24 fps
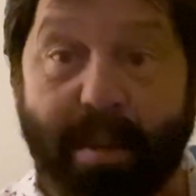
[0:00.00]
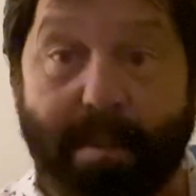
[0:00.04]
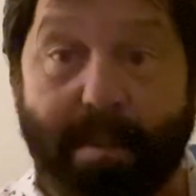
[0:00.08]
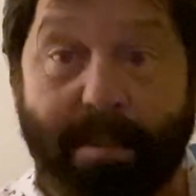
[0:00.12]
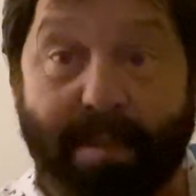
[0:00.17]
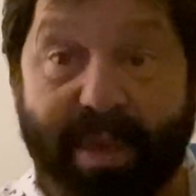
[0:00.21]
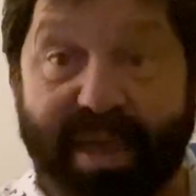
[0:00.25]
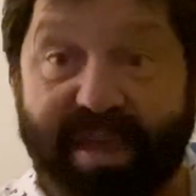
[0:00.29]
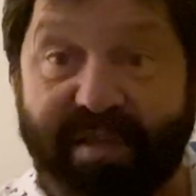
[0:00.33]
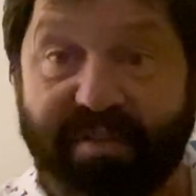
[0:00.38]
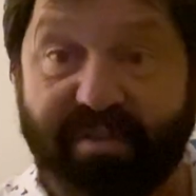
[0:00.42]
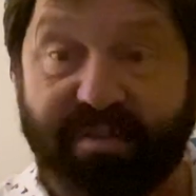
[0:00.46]

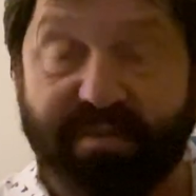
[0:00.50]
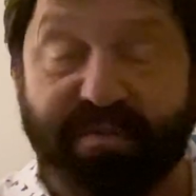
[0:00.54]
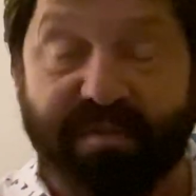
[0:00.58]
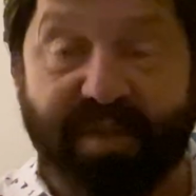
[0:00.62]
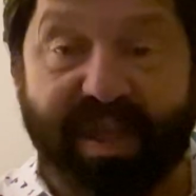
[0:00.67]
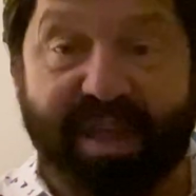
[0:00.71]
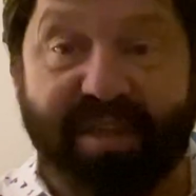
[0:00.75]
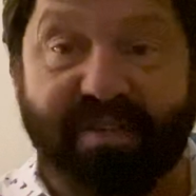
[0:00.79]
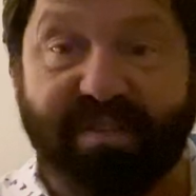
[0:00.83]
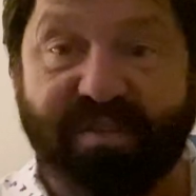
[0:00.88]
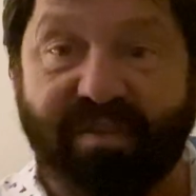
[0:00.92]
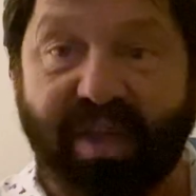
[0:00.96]
May his
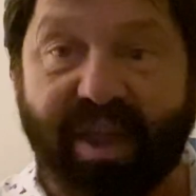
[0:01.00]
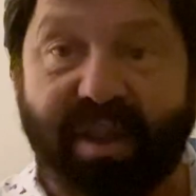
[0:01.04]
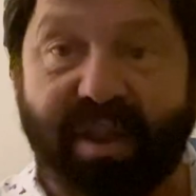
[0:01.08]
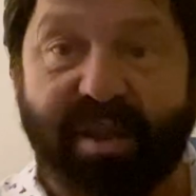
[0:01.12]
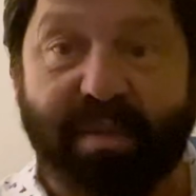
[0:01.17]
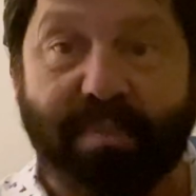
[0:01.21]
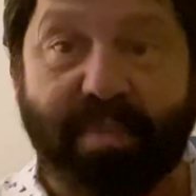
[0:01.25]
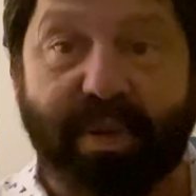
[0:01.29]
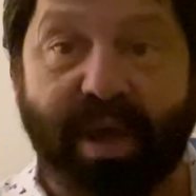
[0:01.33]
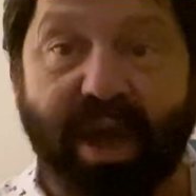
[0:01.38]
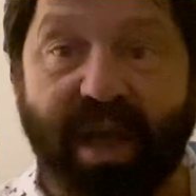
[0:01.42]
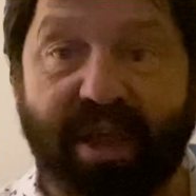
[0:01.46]
face shine
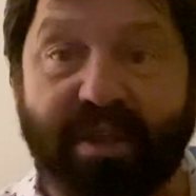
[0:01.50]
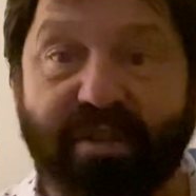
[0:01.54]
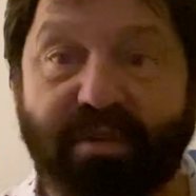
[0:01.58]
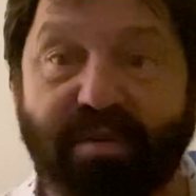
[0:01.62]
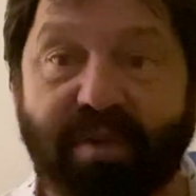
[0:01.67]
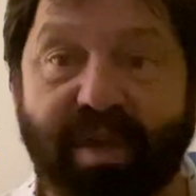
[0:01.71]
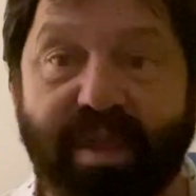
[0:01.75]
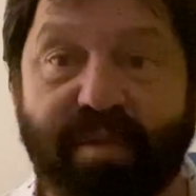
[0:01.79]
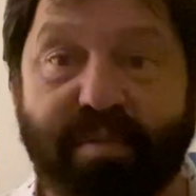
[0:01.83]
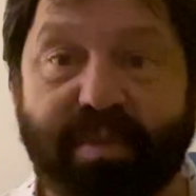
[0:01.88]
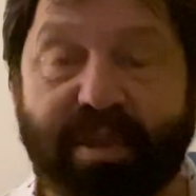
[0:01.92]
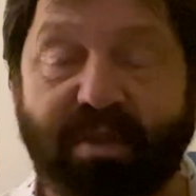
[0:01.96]
upon you
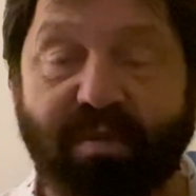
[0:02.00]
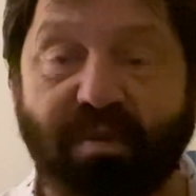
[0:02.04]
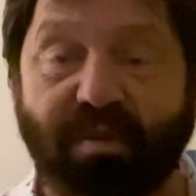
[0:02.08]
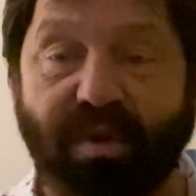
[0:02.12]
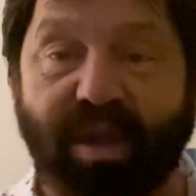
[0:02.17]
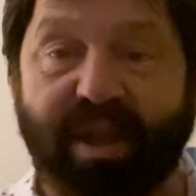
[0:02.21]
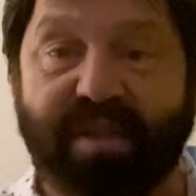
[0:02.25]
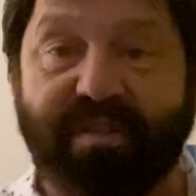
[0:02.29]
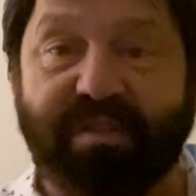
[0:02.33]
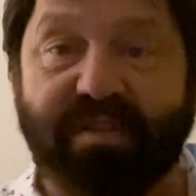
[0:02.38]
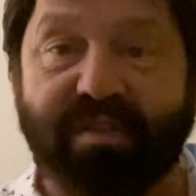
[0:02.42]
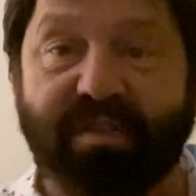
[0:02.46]
and be
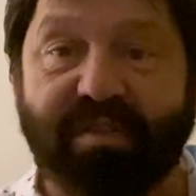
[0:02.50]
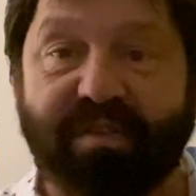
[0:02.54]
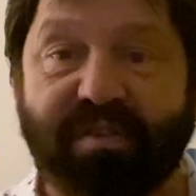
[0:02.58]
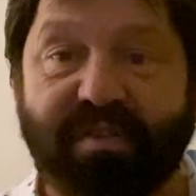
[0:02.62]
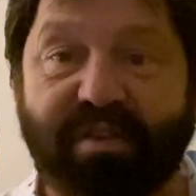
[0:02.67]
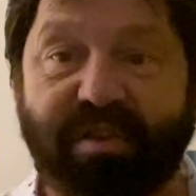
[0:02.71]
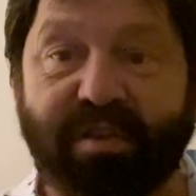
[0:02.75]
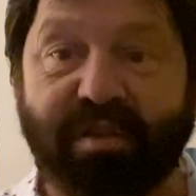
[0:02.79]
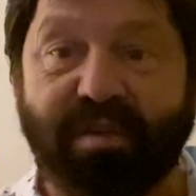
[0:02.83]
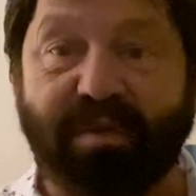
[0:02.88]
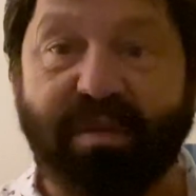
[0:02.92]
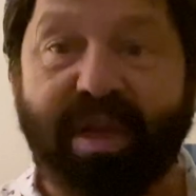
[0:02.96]
gracious to
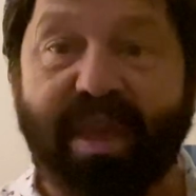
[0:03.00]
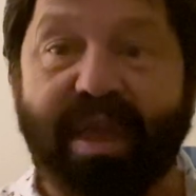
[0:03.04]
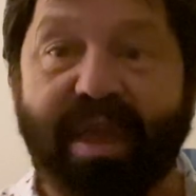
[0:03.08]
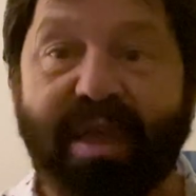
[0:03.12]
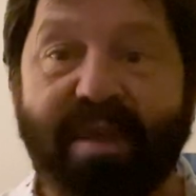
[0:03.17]
you.